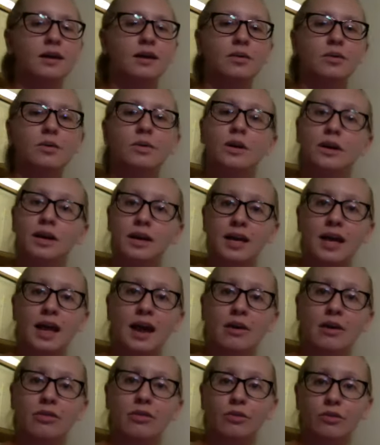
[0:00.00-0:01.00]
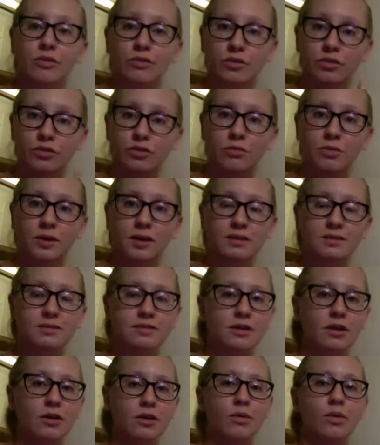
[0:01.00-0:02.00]
we're going to count those for 2 beats.
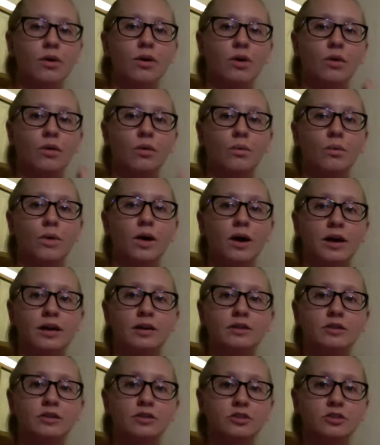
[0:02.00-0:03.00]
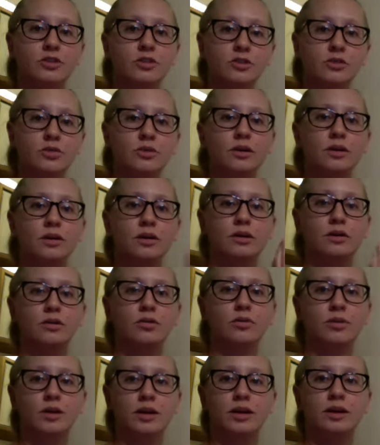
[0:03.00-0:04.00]
So 1, 2,
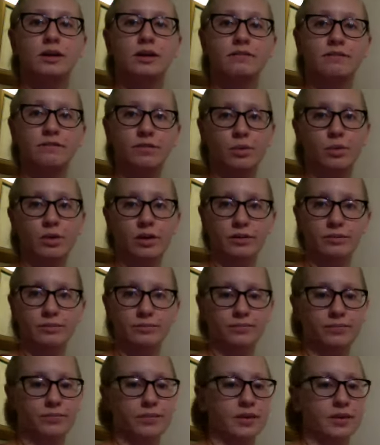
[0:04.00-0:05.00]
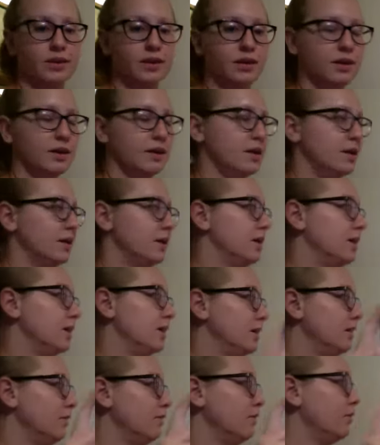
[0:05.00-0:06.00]
3, 4.
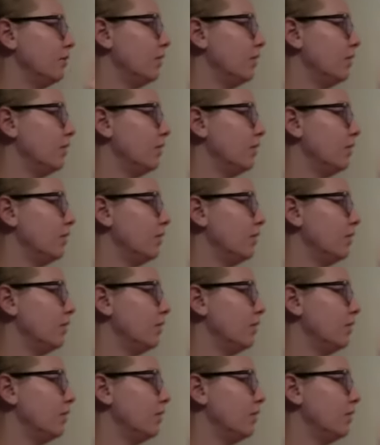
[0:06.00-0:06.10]
If you